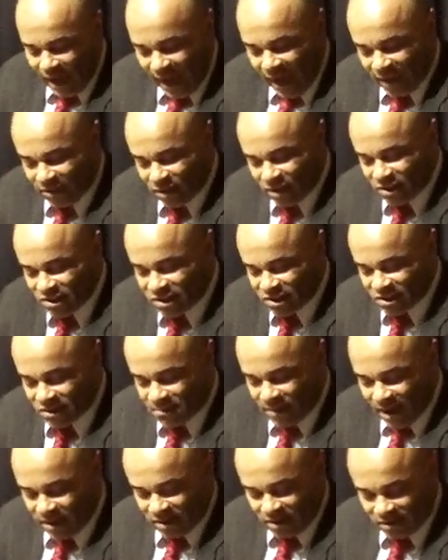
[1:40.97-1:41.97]
Anthony
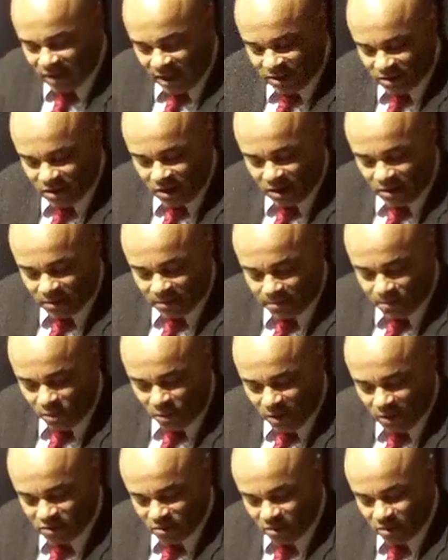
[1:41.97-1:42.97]
suspected that the other
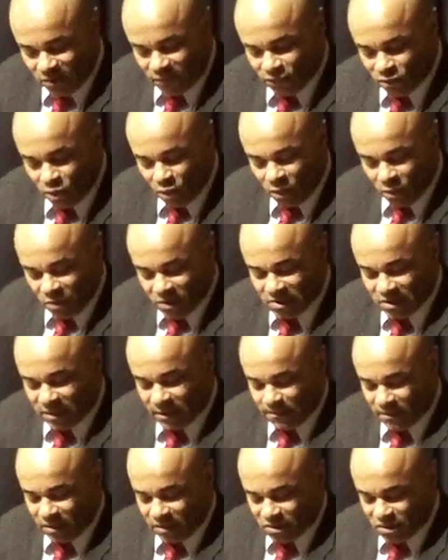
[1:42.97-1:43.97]
boys on the floor were
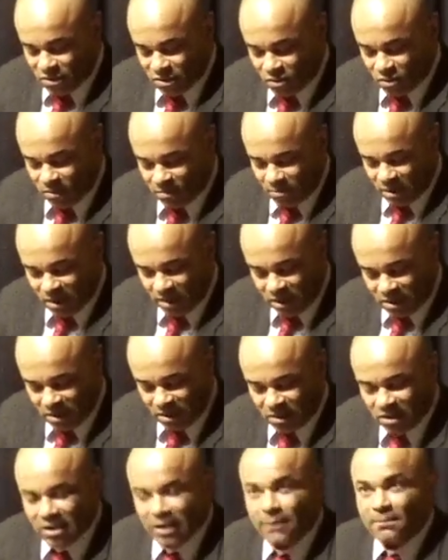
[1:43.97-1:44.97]
sleeping too, but he
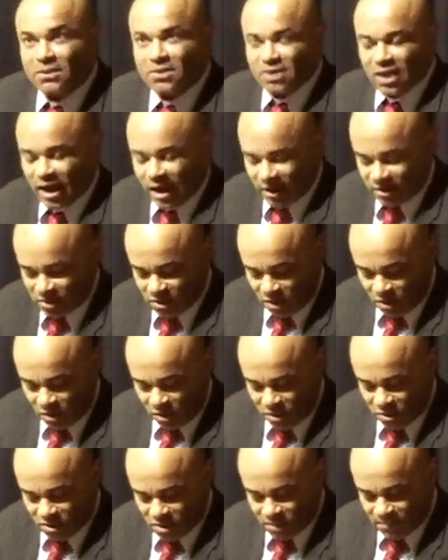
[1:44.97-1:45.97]
couldn't keep his eyes
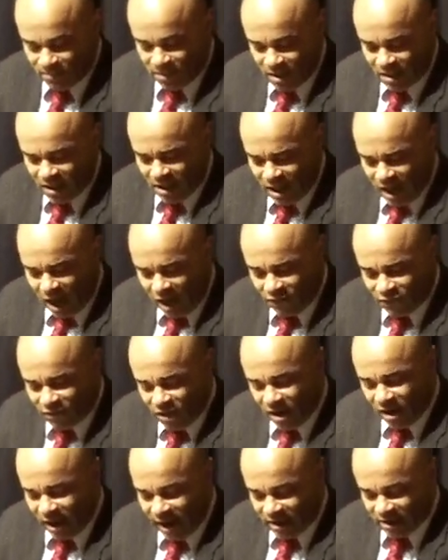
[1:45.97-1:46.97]
closed. How
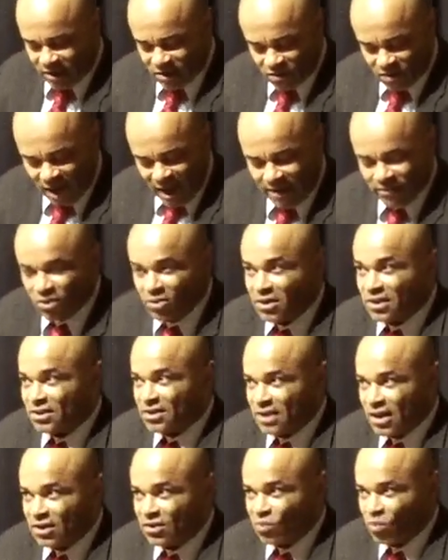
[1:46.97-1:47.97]
far had he traveled in
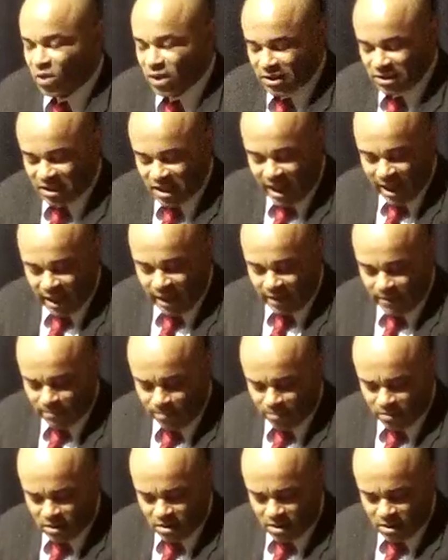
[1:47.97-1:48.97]
just one day?
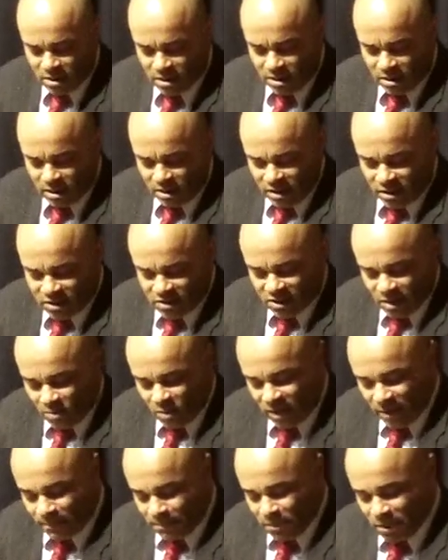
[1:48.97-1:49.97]

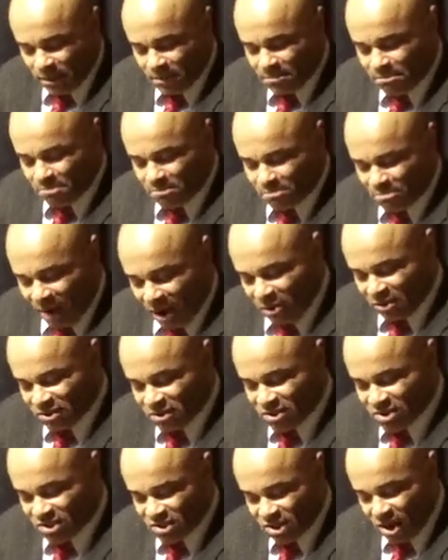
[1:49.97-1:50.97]
Someone had put Belton
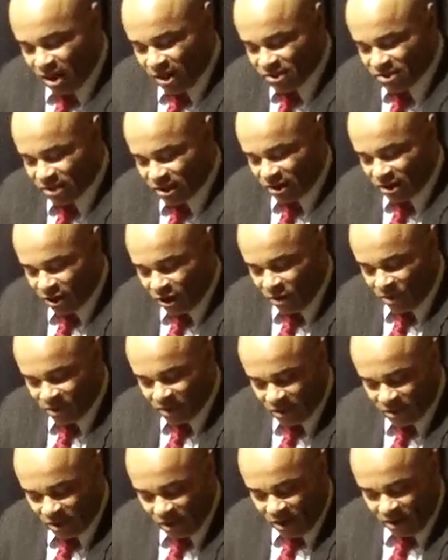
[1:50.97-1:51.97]
sucks in
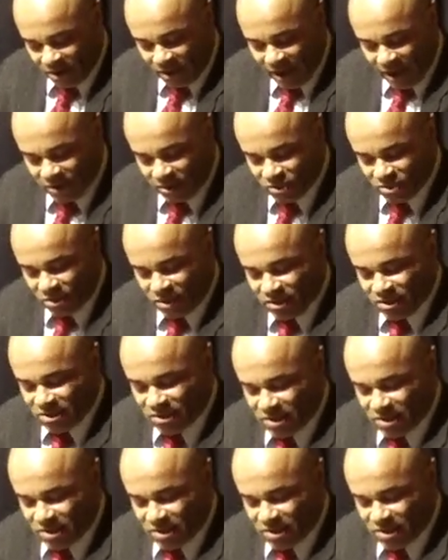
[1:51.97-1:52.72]
glow-in-the-dark letters on the